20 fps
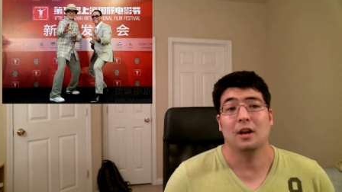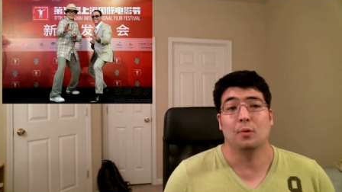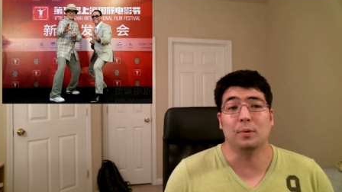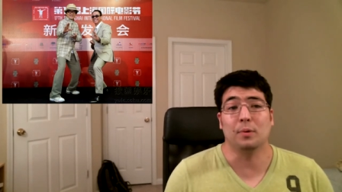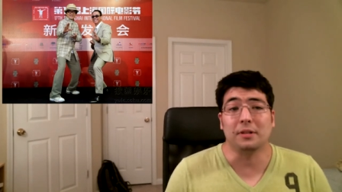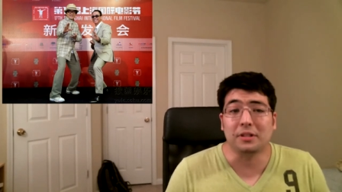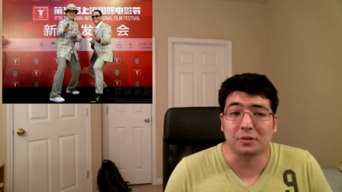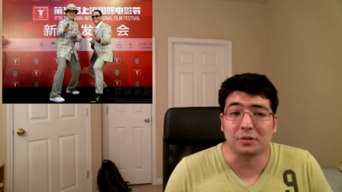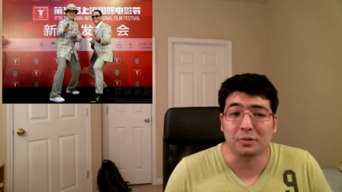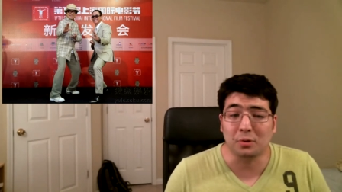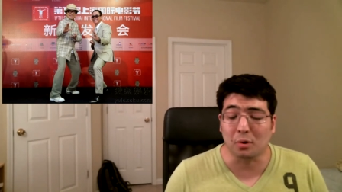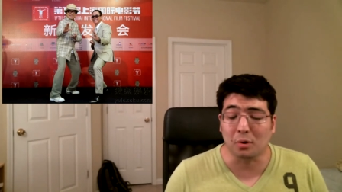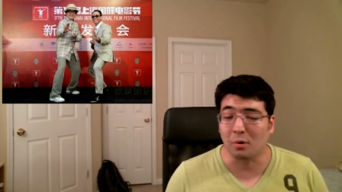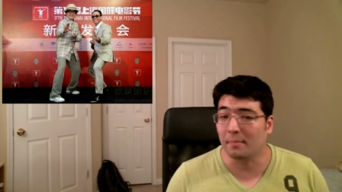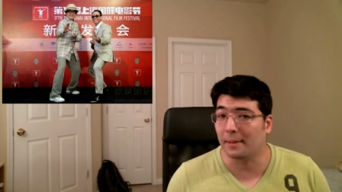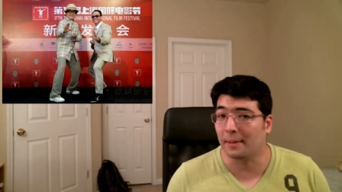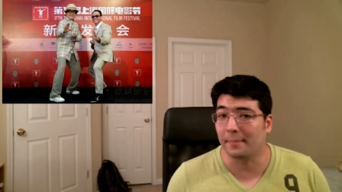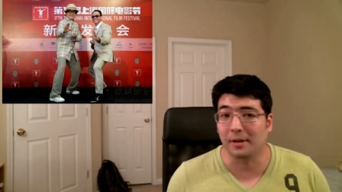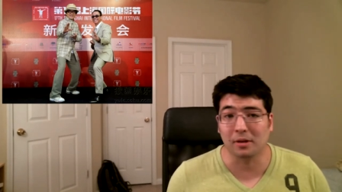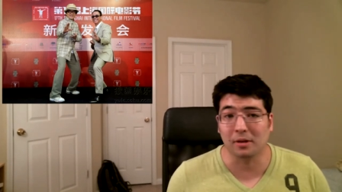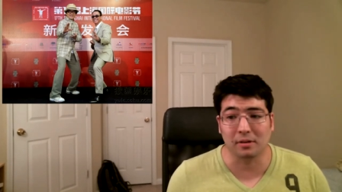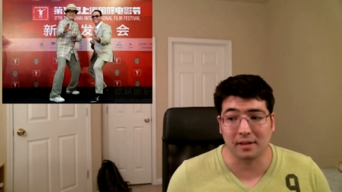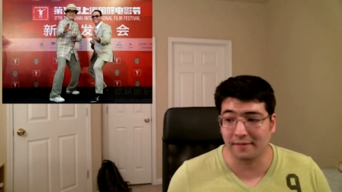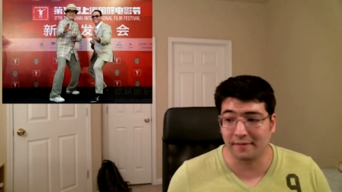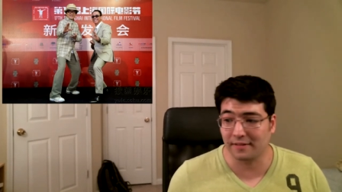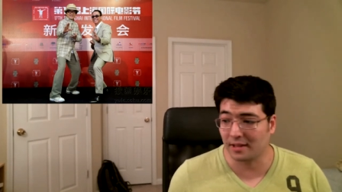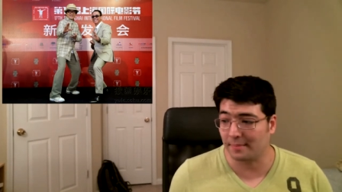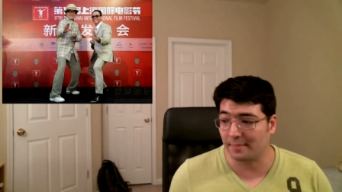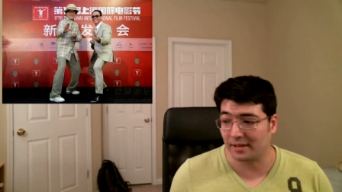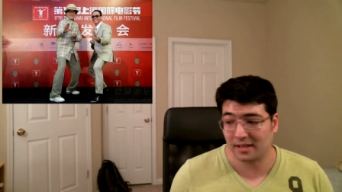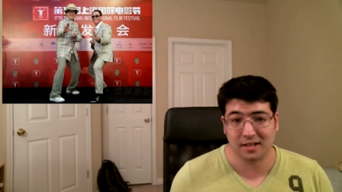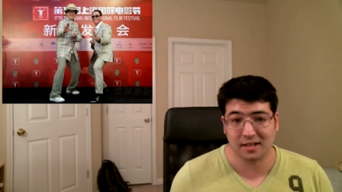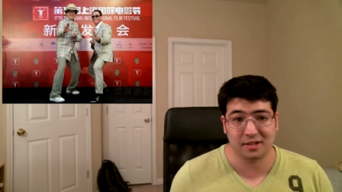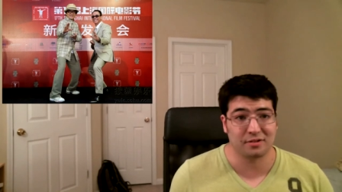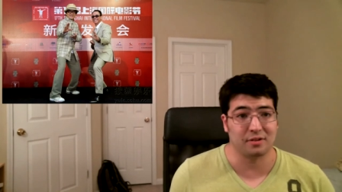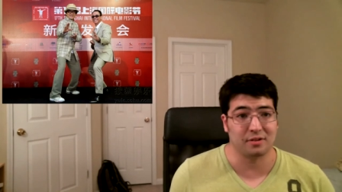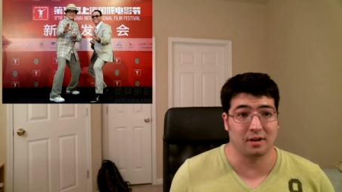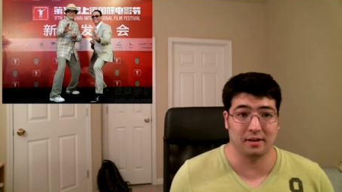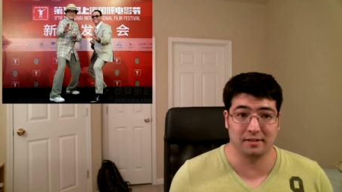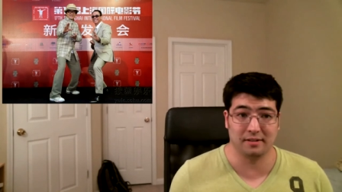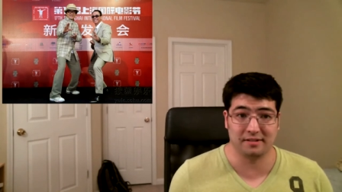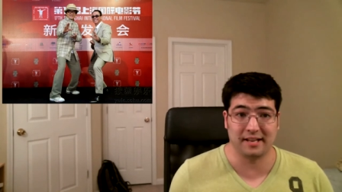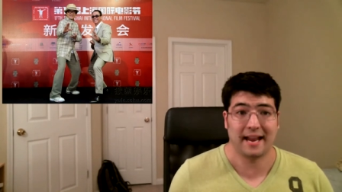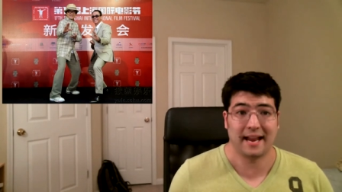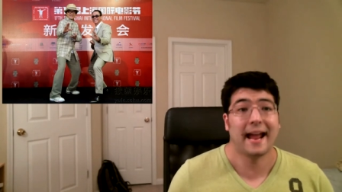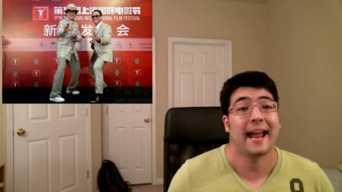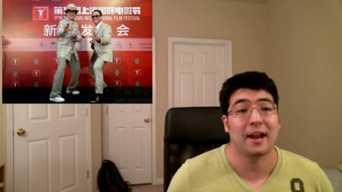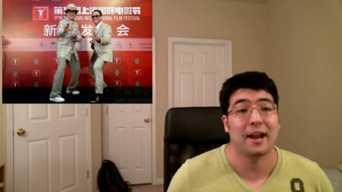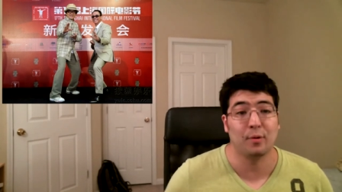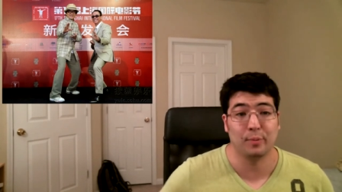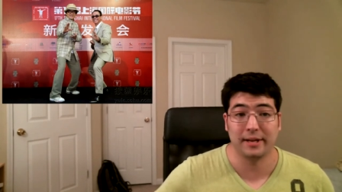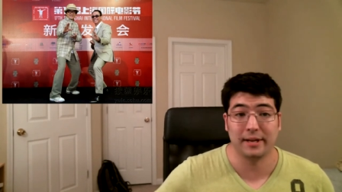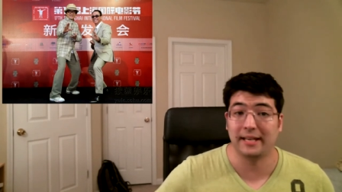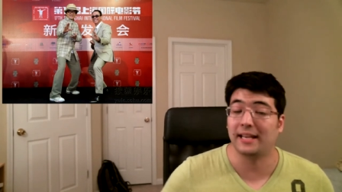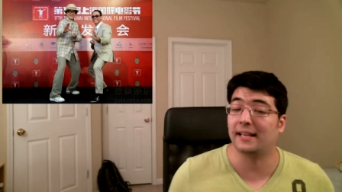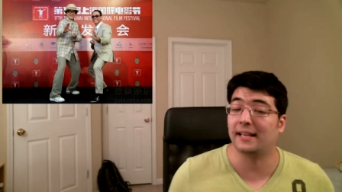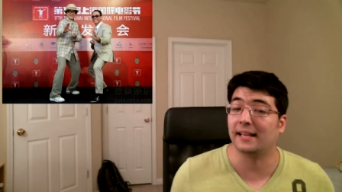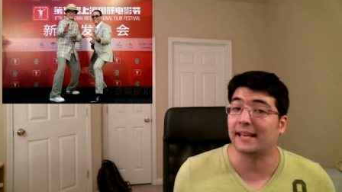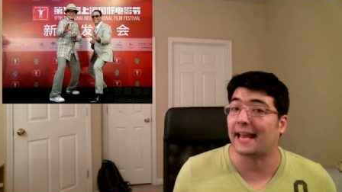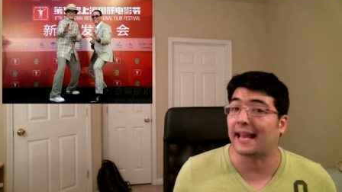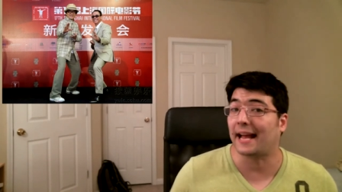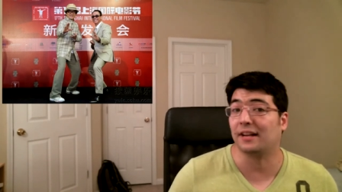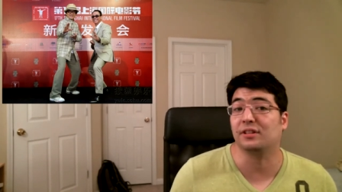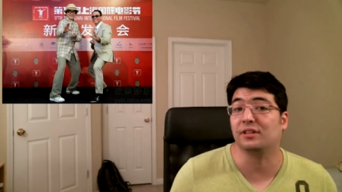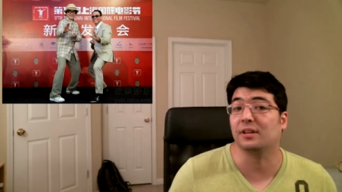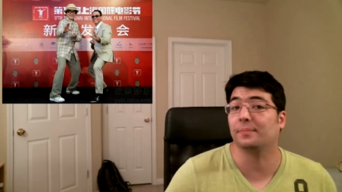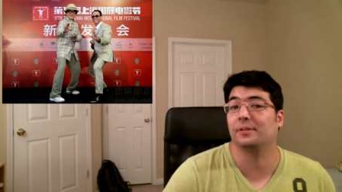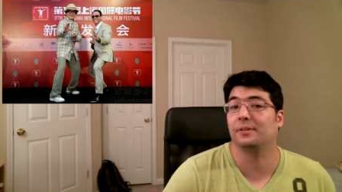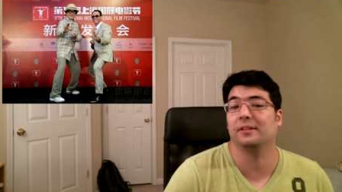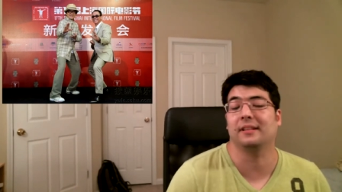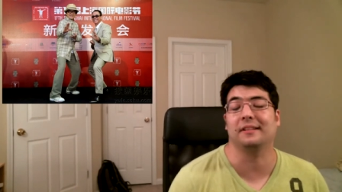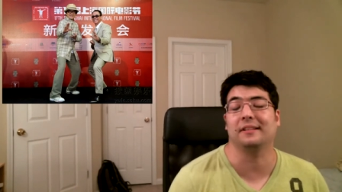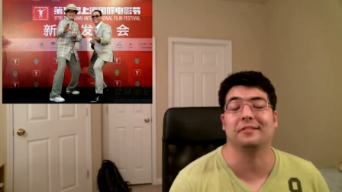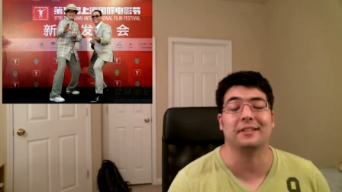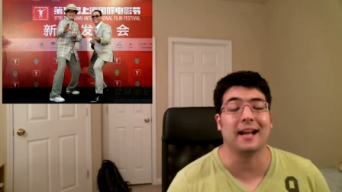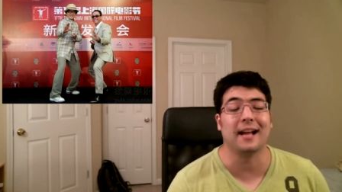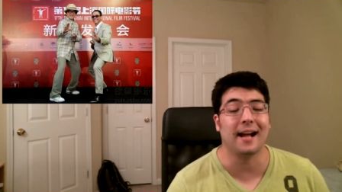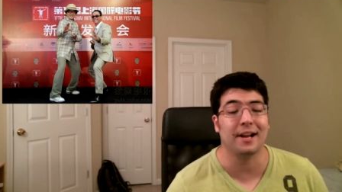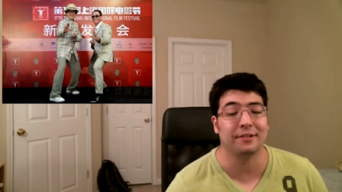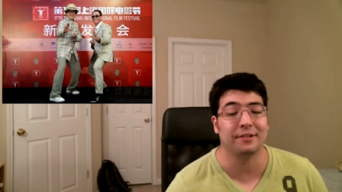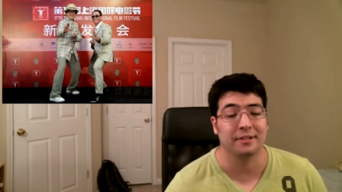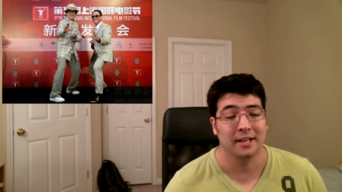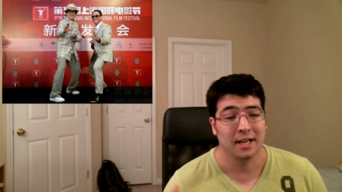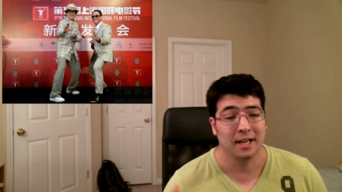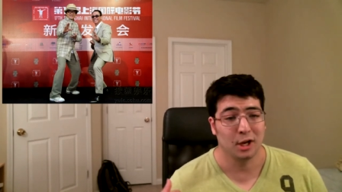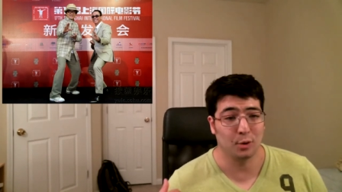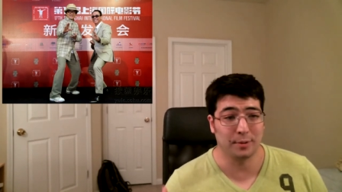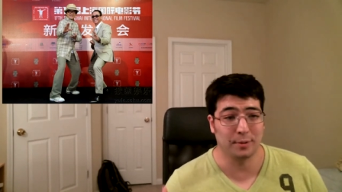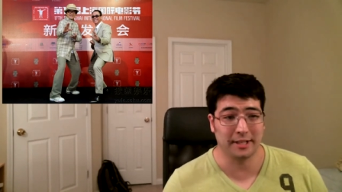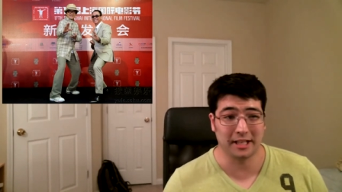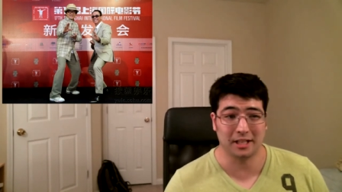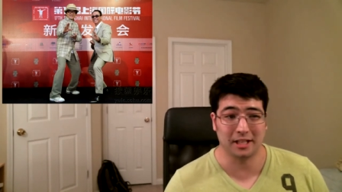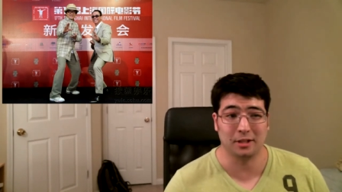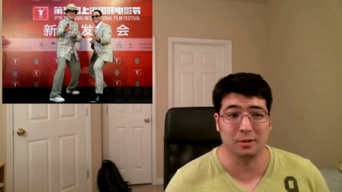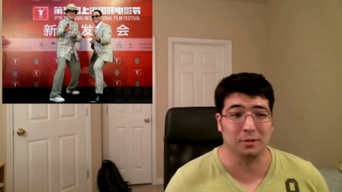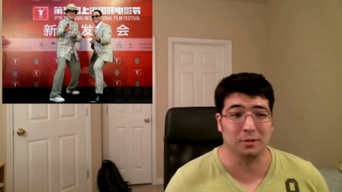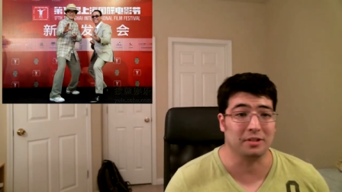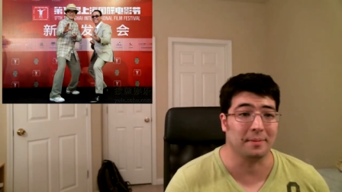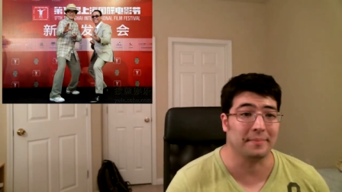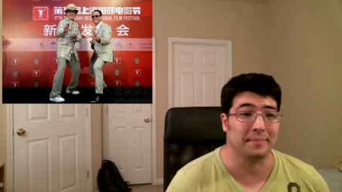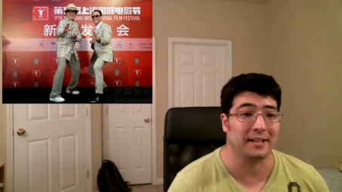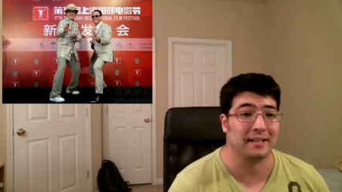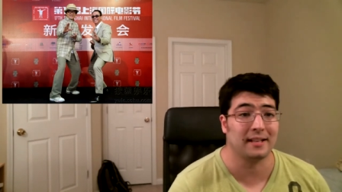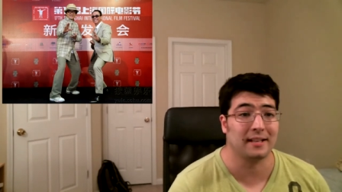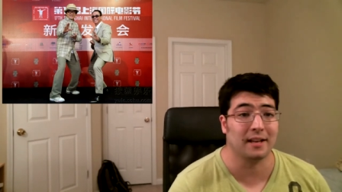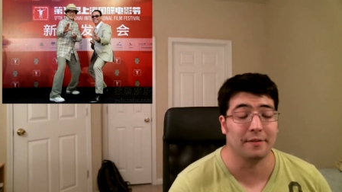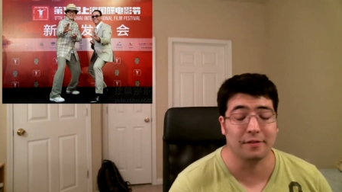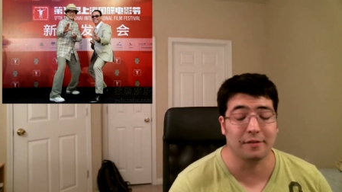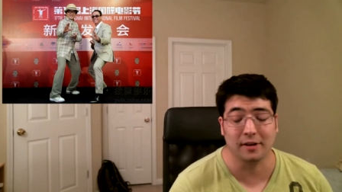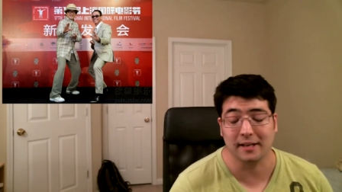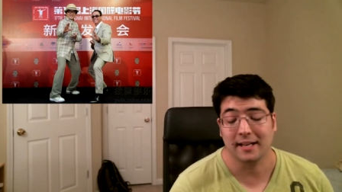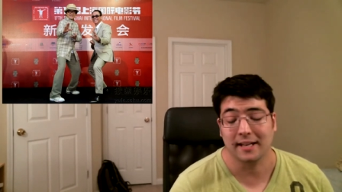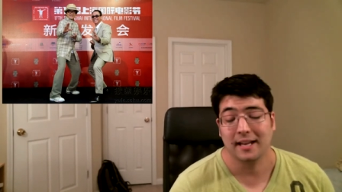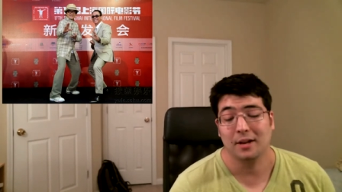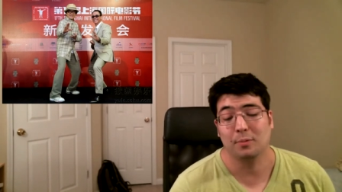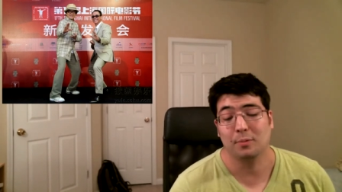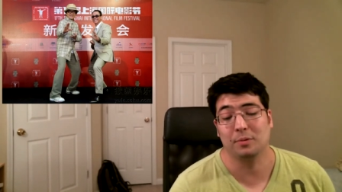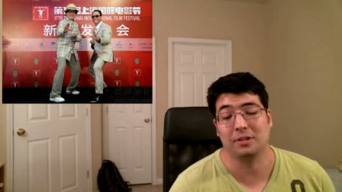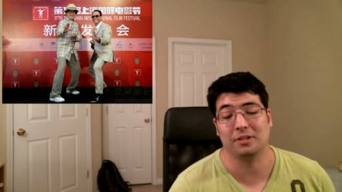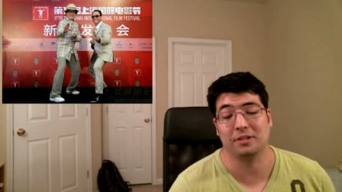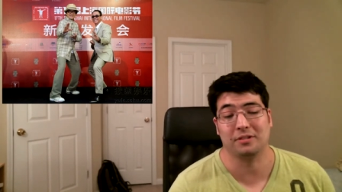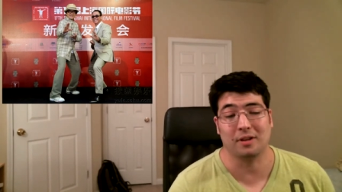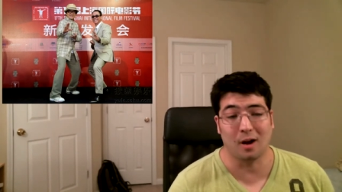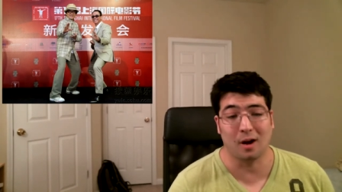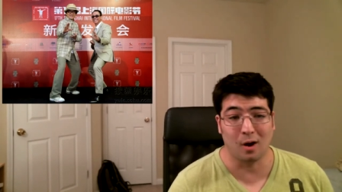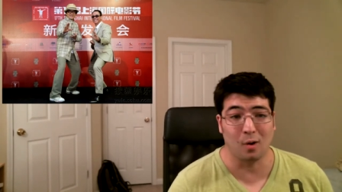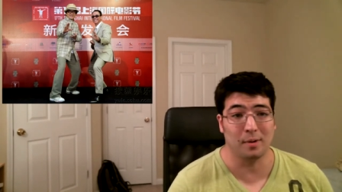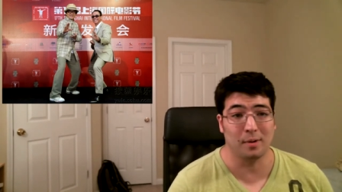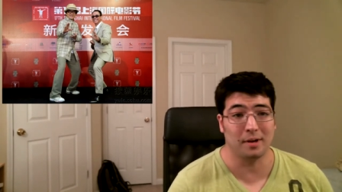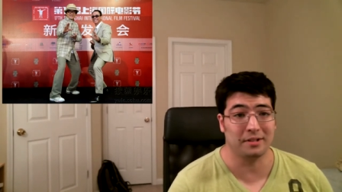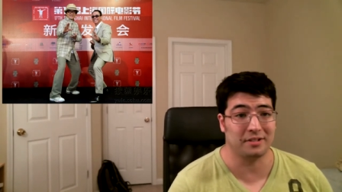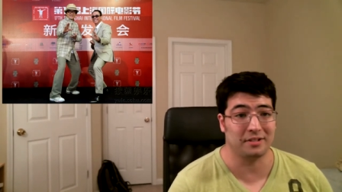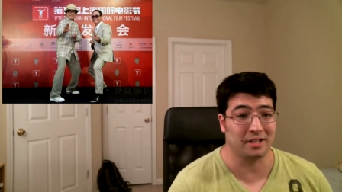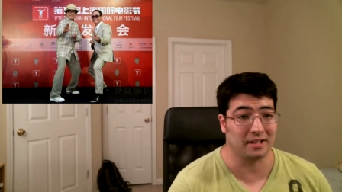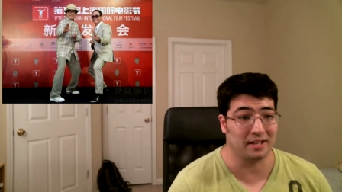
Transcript: which is cool. Maybe it'll give them a kickstart and say, "Hey, we need to catch up to these guys. We need to do something different," which is always a